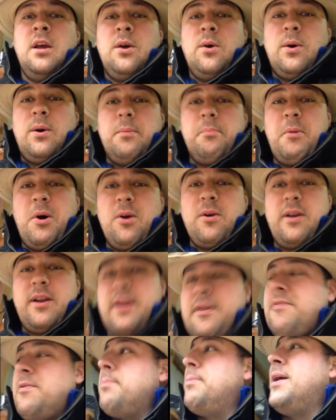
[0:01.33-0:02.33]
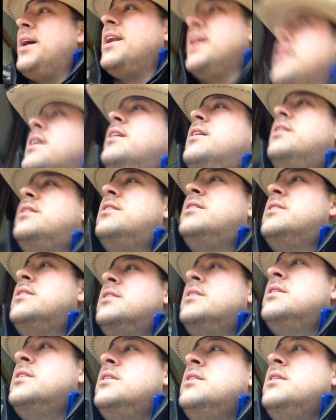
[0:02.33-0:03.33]
Well, morning, everybody.
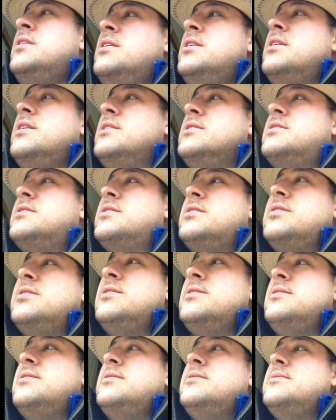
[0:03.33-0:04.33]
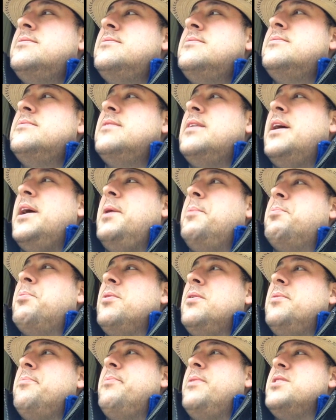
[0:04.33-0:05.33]
It's
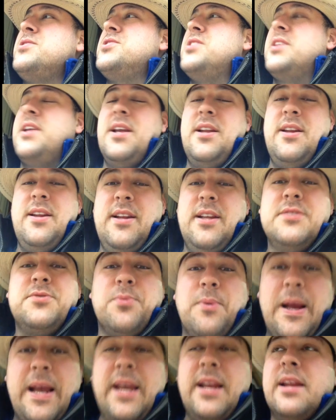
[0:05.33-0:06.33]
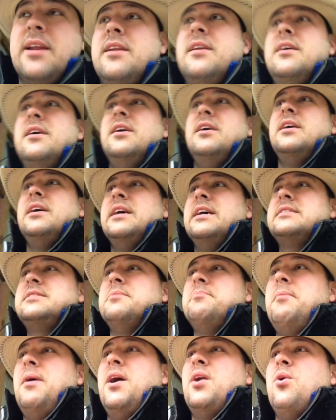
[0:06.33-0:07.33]
April in Michigan and it's raining. It's
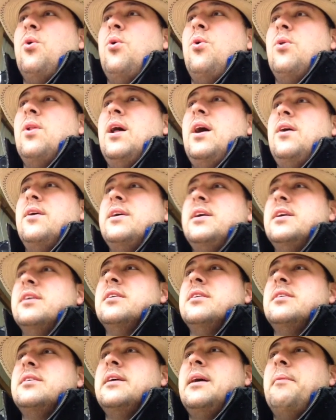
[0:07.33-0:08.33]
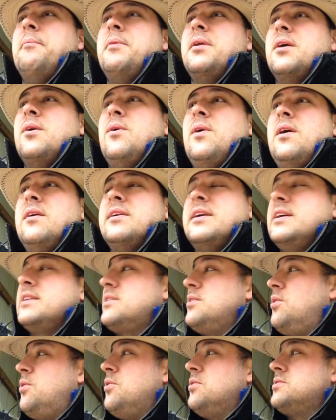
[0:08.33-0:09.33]
a mud hole out here. I'm going to go out and
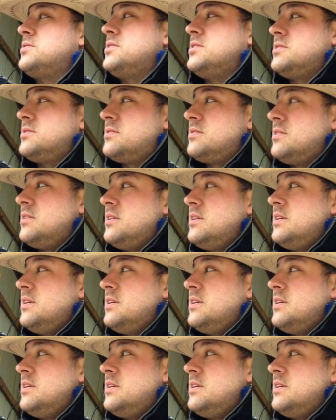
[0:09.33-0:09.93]
get the horses,